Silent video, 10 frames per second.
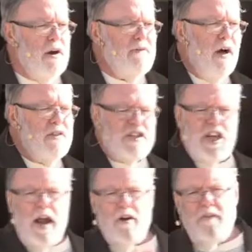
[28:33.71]
all the
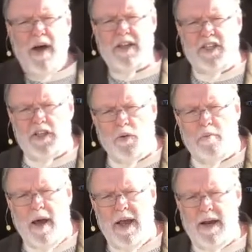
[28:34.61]
sacrifices that were
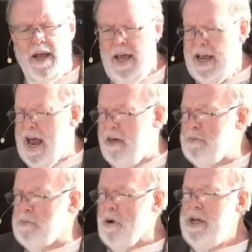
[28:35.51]
made and how the
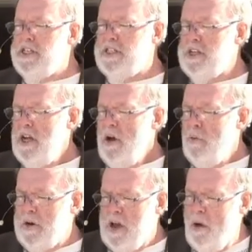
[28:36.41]
priests
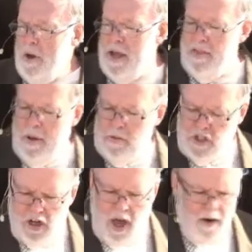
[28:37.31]
would go in and they would
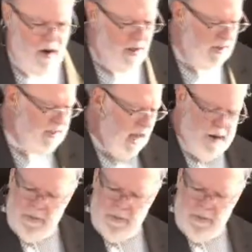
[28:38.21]
slaughter all these animals,